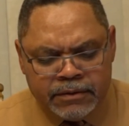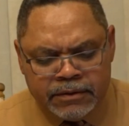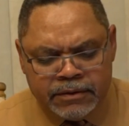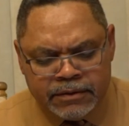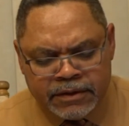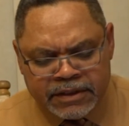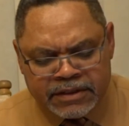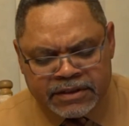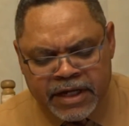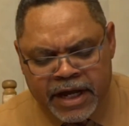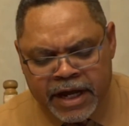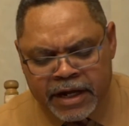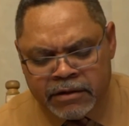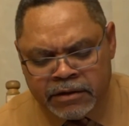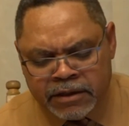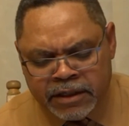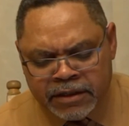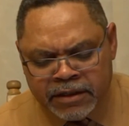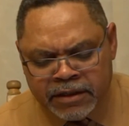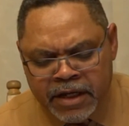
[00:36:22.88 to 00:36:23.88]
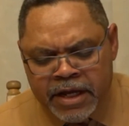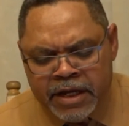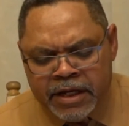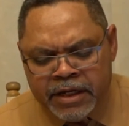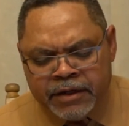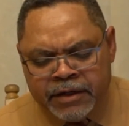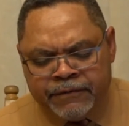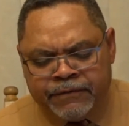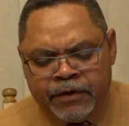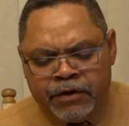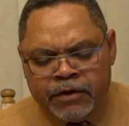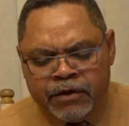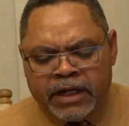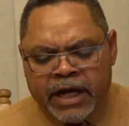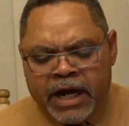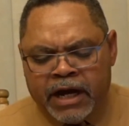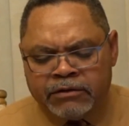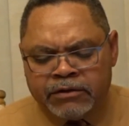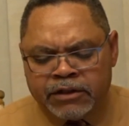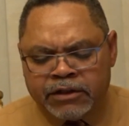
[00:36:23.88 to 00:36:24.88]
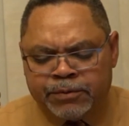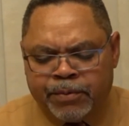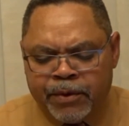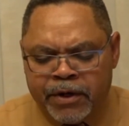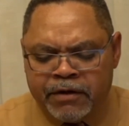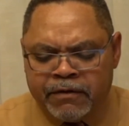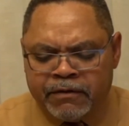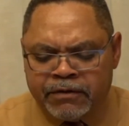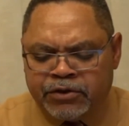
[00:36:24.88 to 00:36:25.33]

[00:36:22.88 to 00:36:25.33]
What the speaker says: the cycle is, if you allow the spirit